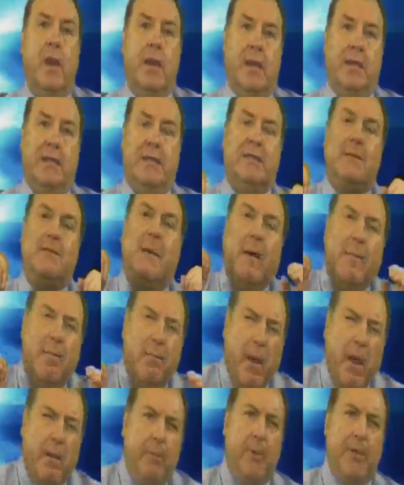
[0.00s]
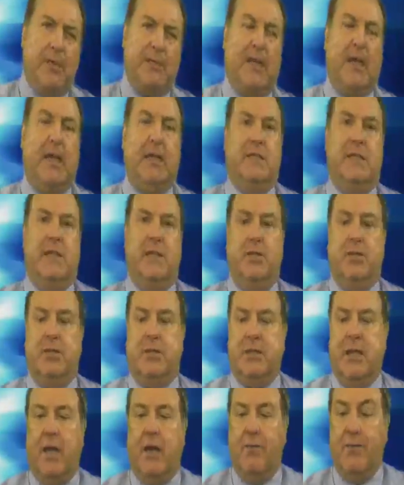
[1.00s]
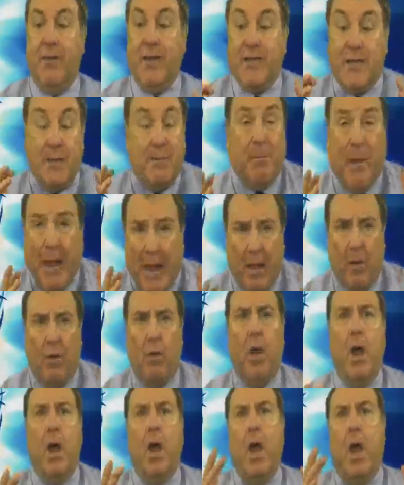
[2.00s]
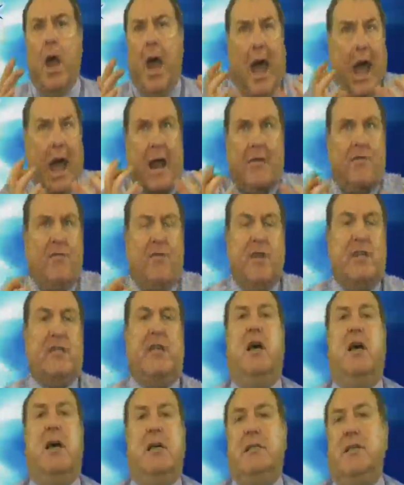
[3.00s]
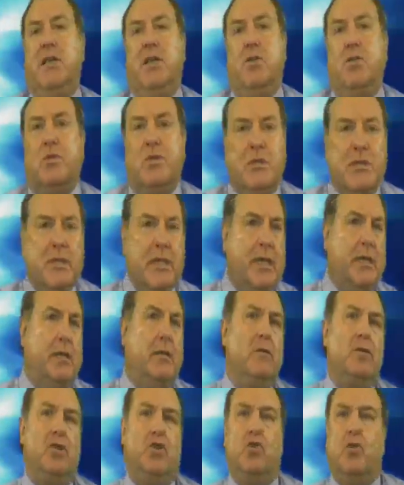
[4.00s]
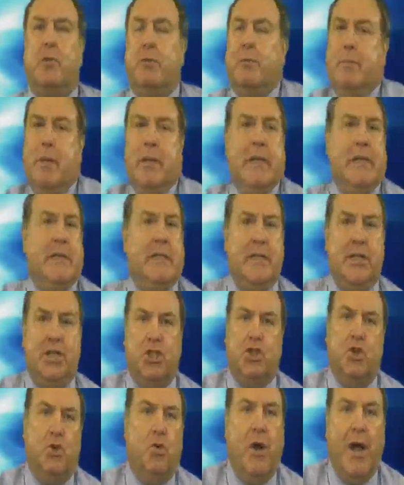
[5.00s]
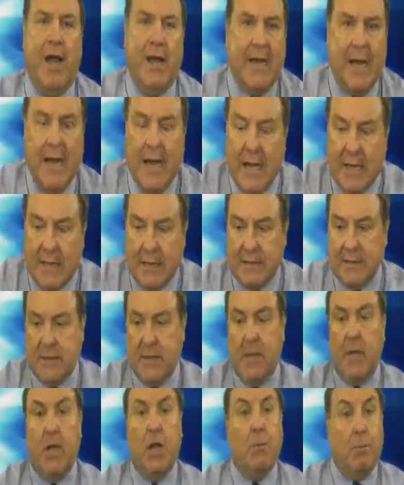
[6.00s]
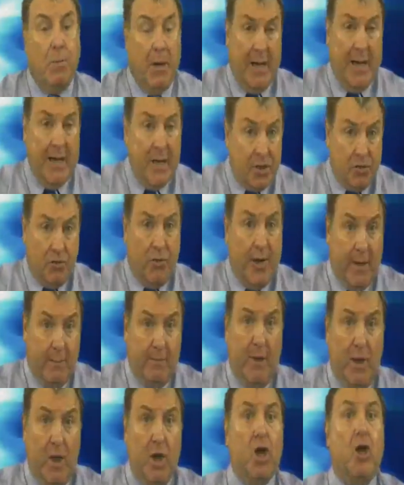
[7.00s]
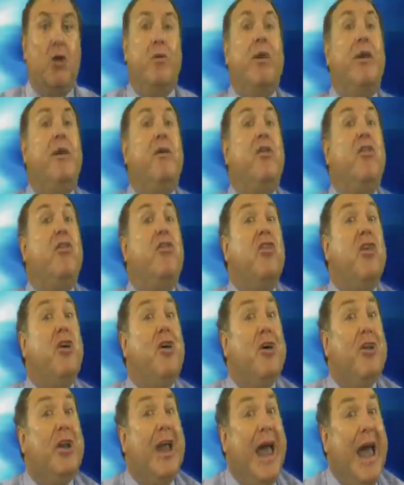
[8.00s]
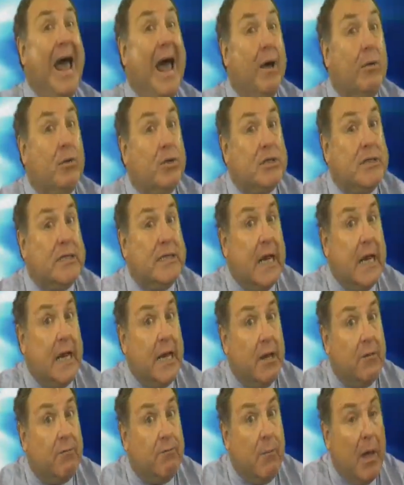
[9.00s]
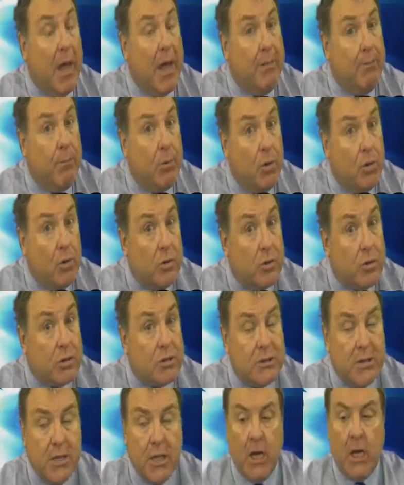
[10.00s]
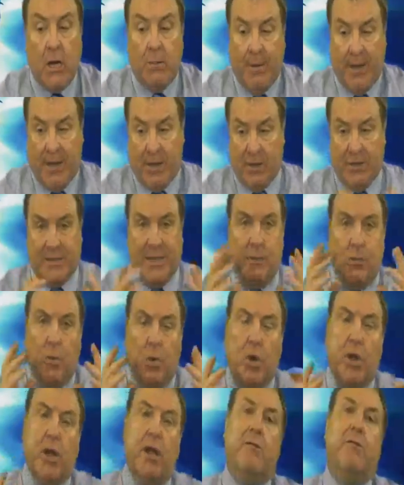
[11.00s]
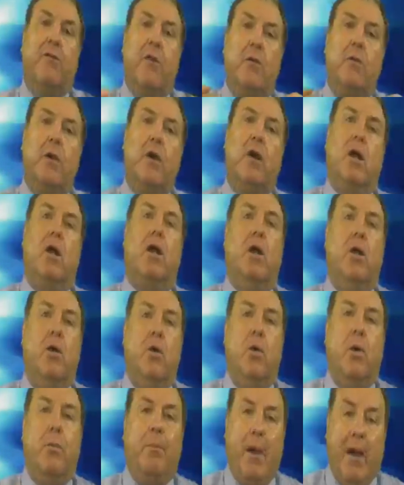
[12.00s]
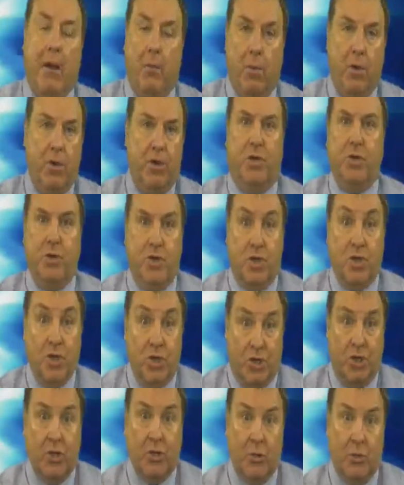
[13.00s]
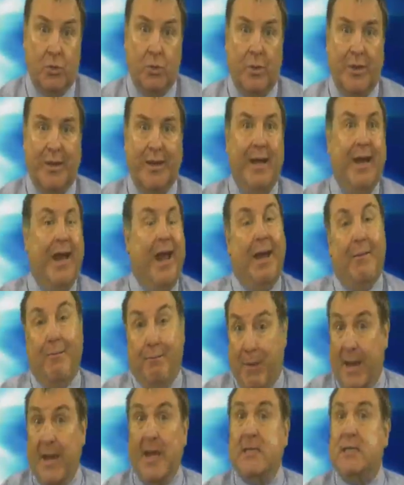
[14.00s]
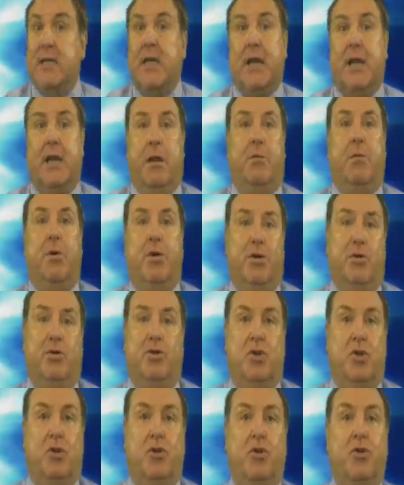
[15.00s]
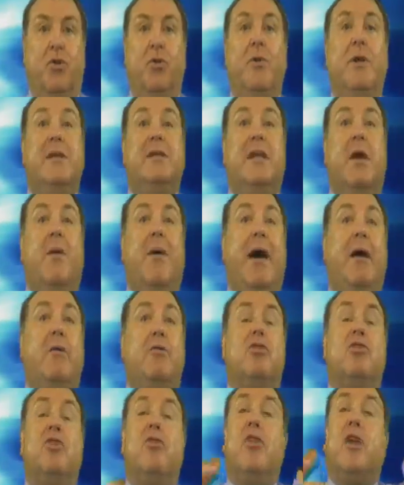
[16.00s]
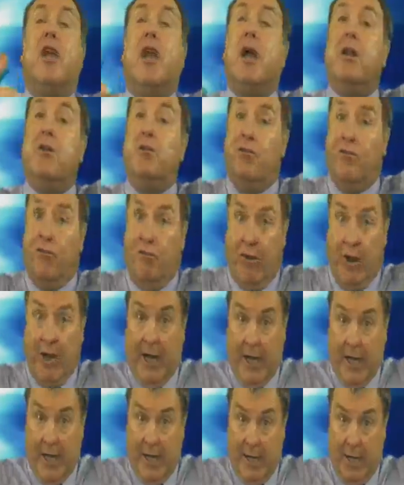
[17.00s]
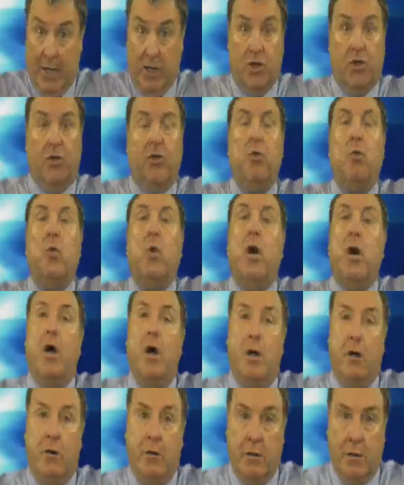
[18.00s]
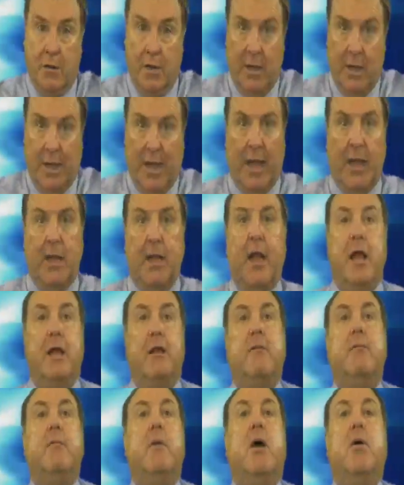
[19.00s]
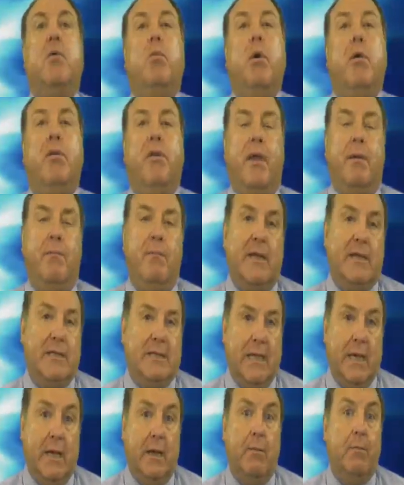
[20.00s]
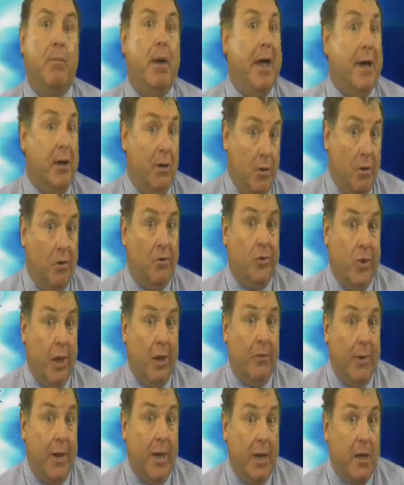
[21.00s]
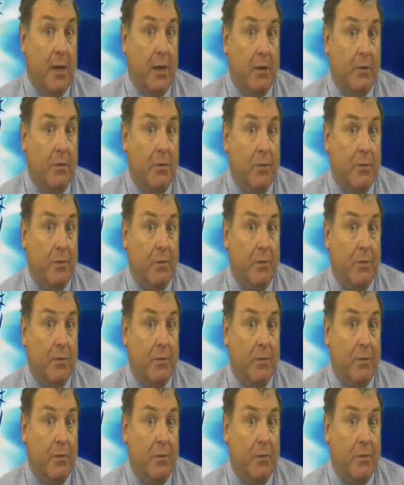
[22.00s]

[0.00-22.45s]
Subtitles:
This is about publicizing yourself. It's about advertising your skills, your abilities, your ideas. Please read Mercury in the third house in any of my books, because it will give you a clue about what you should do. And basically what you should do is go out to the country, to the world, and let them know what they're missing by not knowing you.